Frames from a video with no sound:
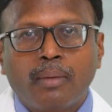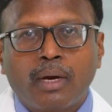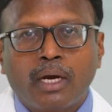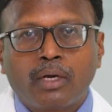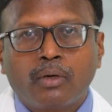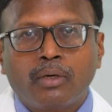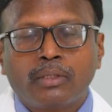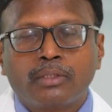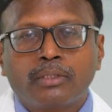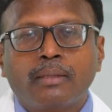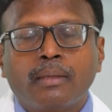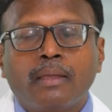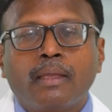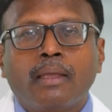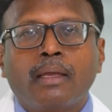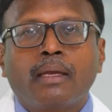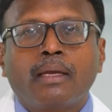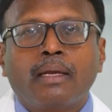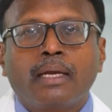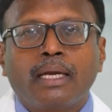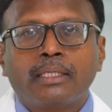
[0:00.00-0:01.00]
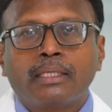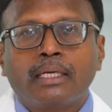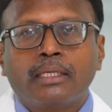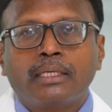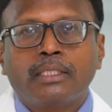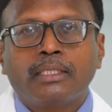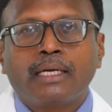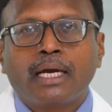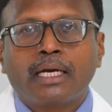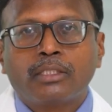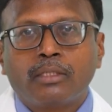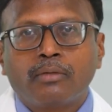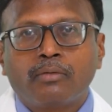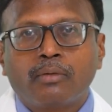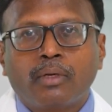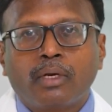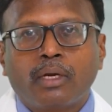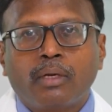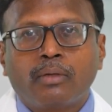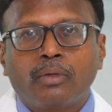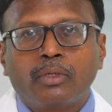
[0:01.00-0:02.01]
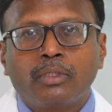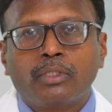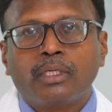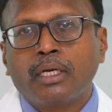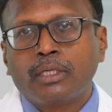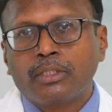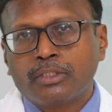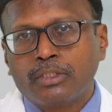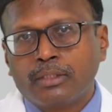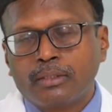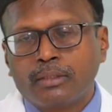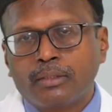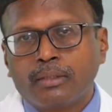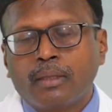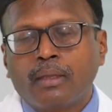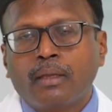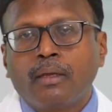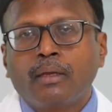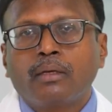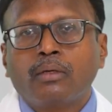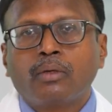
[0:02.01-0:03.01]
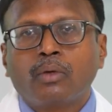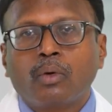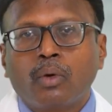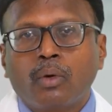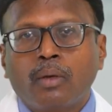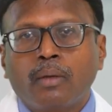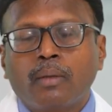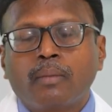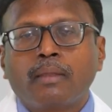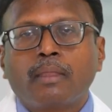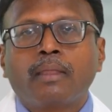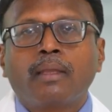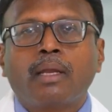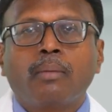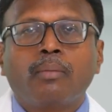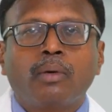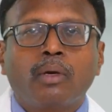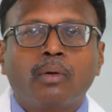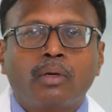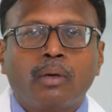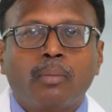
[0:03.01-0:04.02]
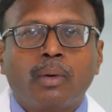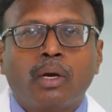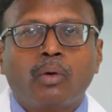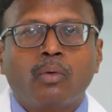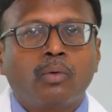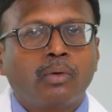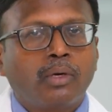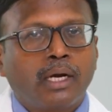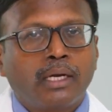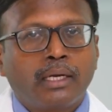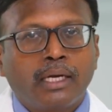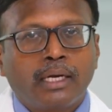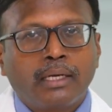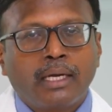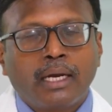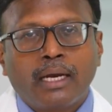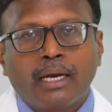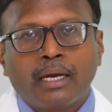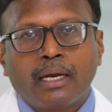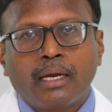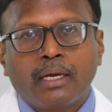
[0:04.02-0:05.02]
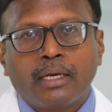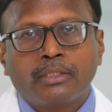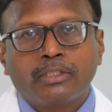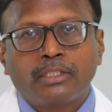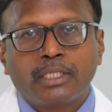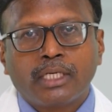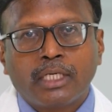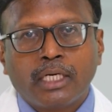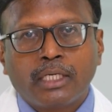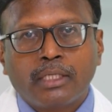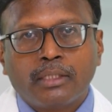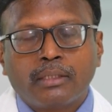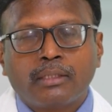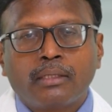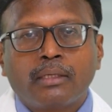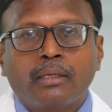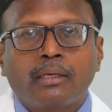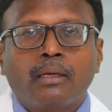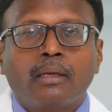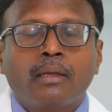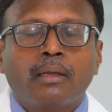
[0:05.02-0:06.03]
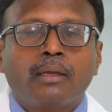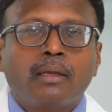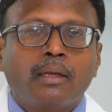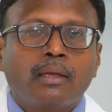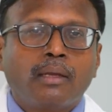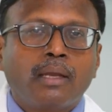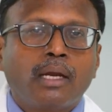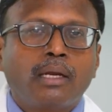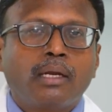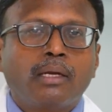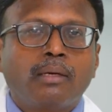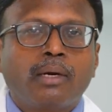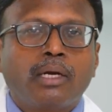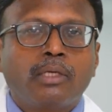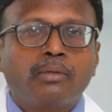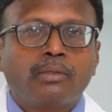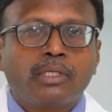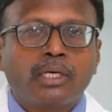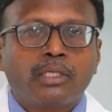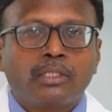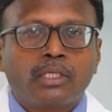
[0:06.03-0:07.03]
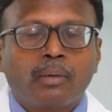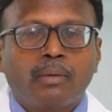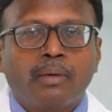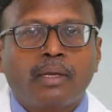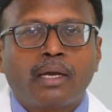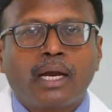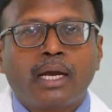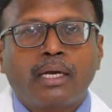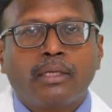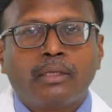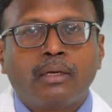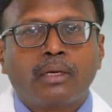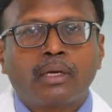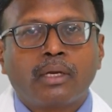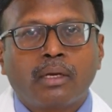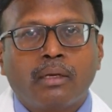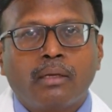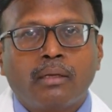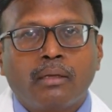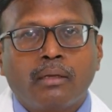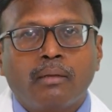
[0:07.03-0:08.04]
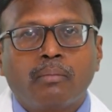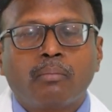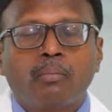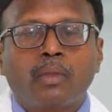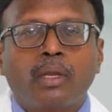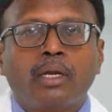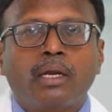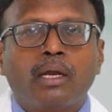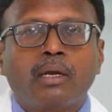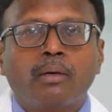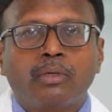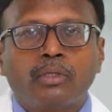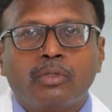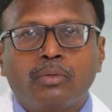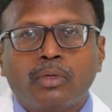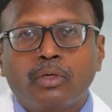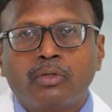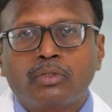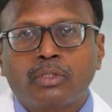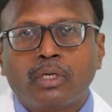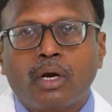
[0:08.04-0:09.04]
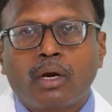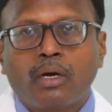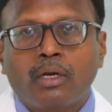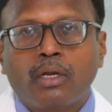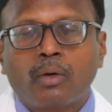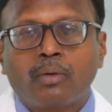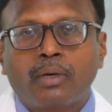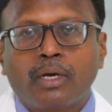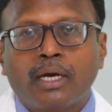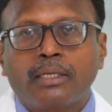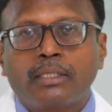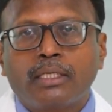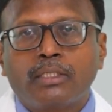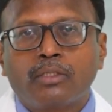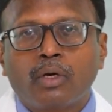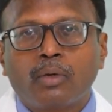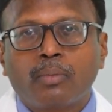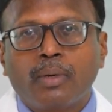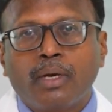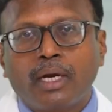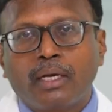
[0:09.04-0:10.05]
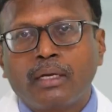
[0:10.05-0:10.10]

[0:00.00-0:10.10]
microns, less than the size of our red blood cells. So then we do the balloon and then the stenting. The other device which has come in the last 1 year, which we use a lot nowadays, is orbital